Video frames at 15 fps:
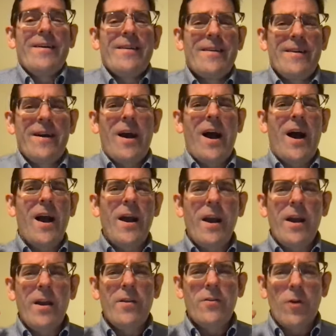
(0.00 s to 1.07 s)

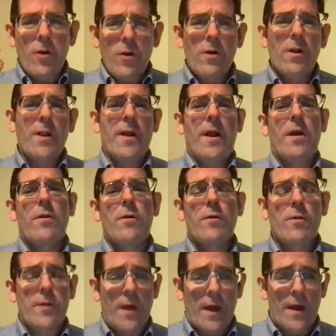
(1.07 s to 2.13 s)
I totally
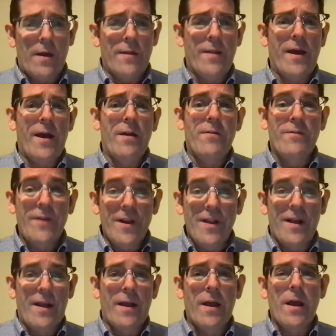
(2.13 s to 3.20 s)
understand that
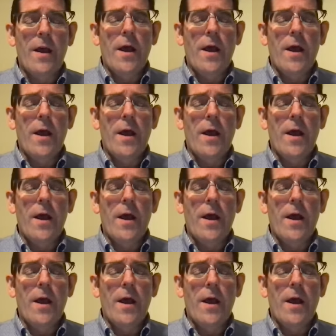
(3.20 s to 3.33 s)
feeling.